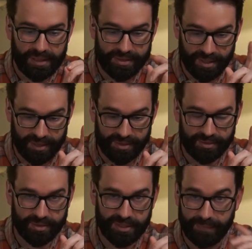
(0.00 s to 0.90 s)
is
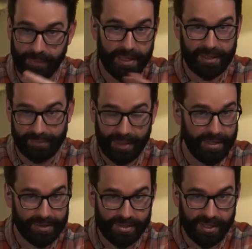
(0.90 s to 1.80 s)
this. I'm not, make, I'm not
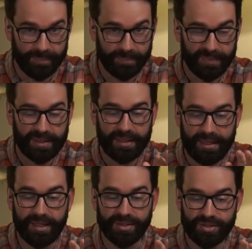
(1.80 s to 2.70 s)
making this up.
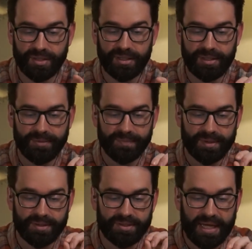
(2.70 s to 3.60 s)
It is
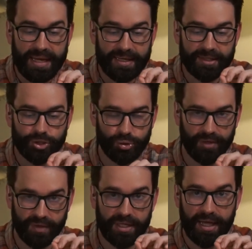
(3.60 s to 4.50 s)
Data
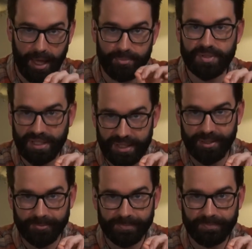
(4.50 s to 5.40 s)
Driven MD.